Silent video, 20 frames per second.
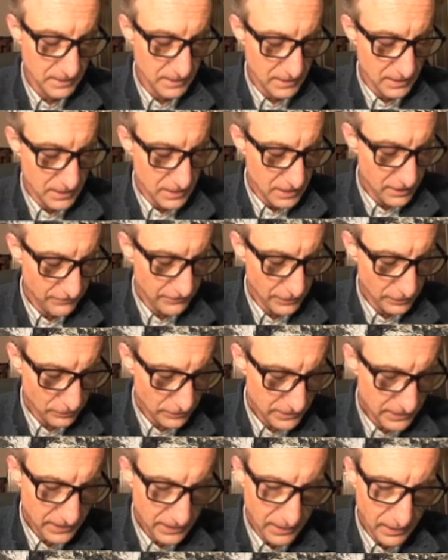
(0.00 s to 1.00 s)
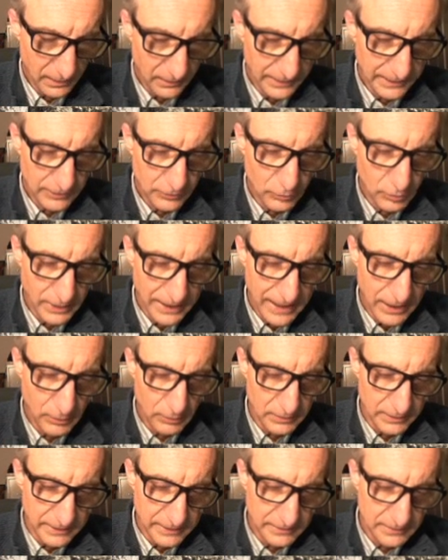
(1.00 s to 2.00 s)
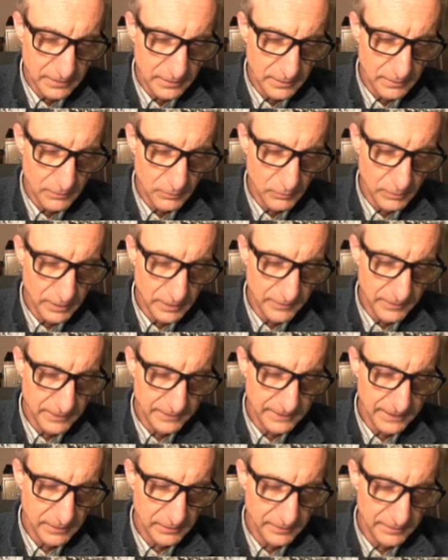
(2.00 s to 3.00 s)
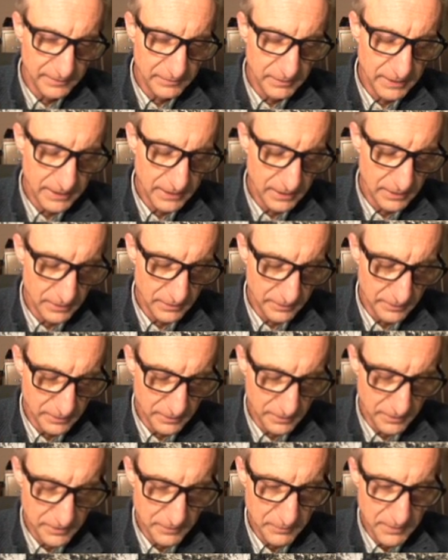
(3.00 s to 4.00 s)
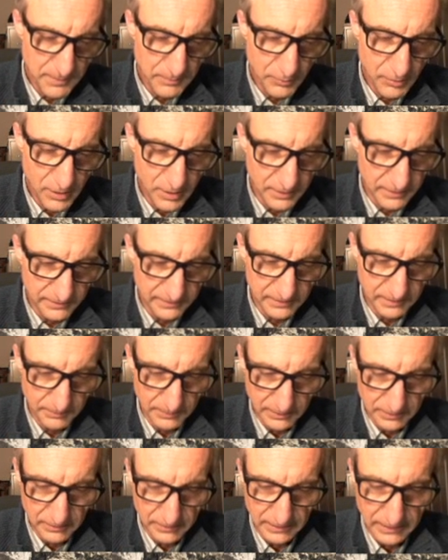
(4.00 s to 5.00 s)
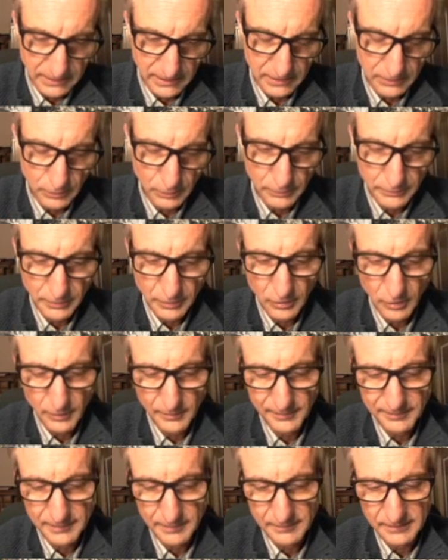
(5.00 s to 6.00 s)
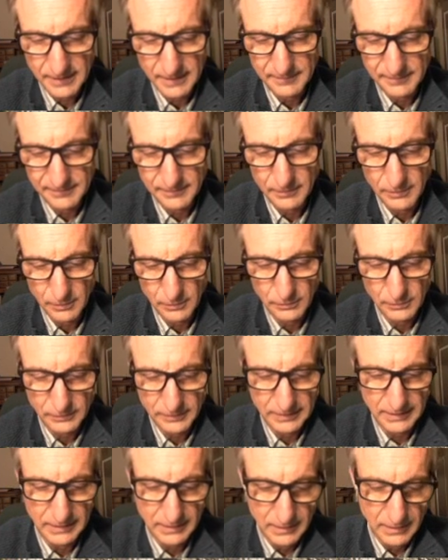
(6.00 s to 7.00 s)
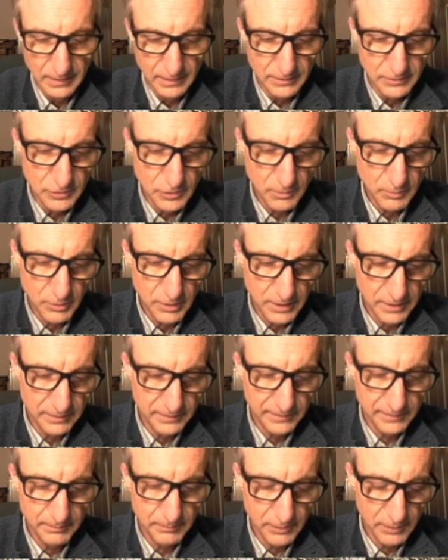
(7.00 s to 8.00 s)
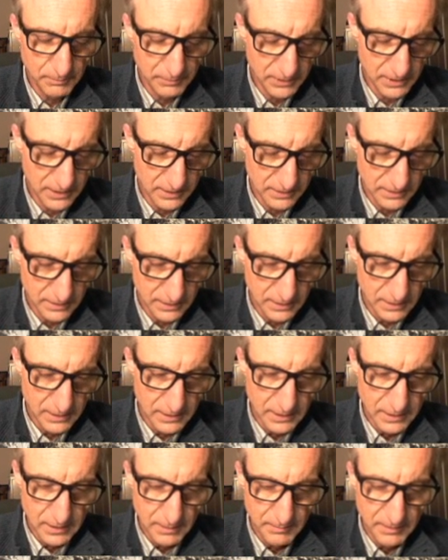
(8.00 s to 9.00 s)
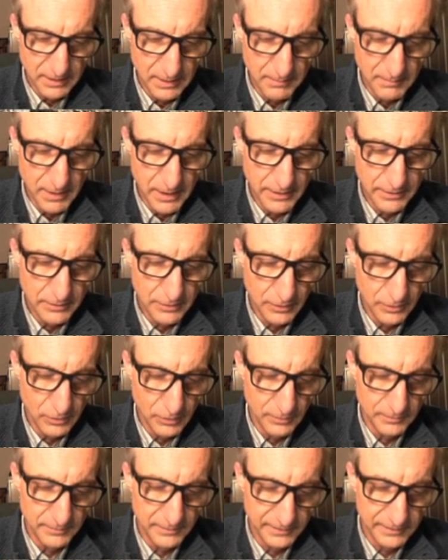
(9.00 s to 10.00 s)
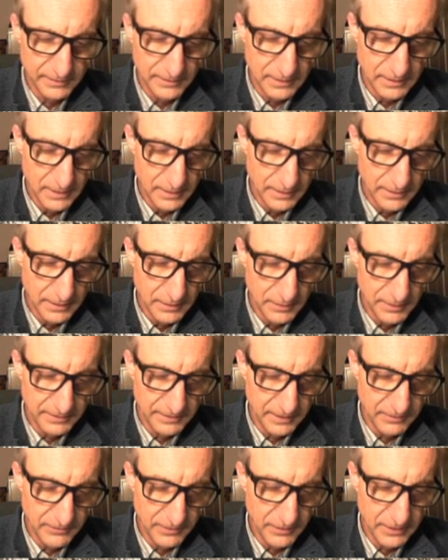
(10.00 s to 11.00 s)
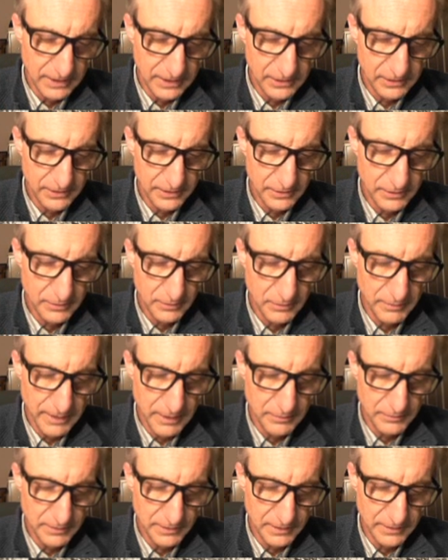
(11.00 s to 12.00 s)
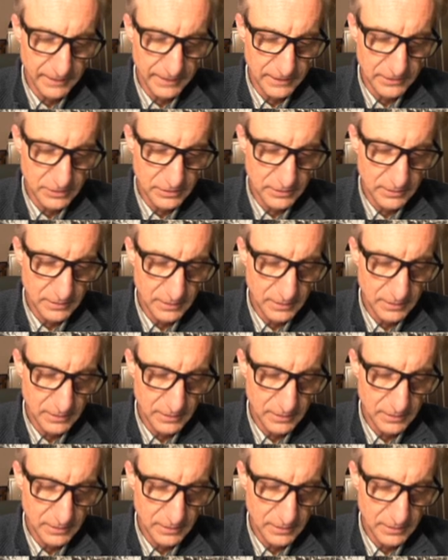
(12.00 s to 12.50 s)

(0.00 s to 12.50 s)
If you look at an electrical outlet, one of these outlets right here, there are 3 prongs typically. In older homes, sometimes there are only 2 prongs per plug, but in modern homes, there is a very clear ground connection.